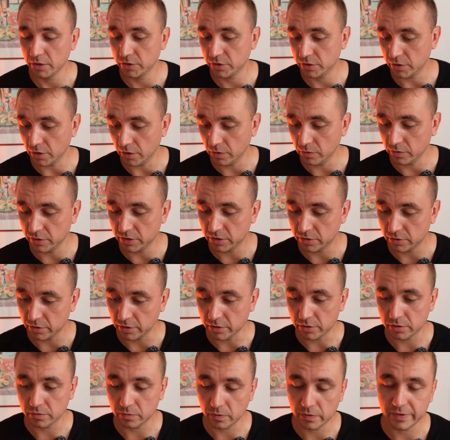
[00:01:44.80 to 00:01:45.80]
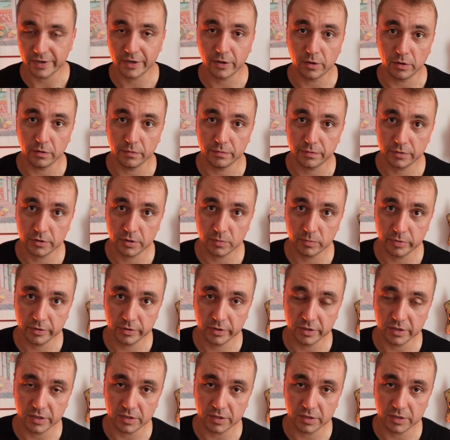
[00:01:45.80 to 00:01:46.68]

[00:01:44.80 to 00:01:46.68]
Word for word: So it's, it's very comfortable.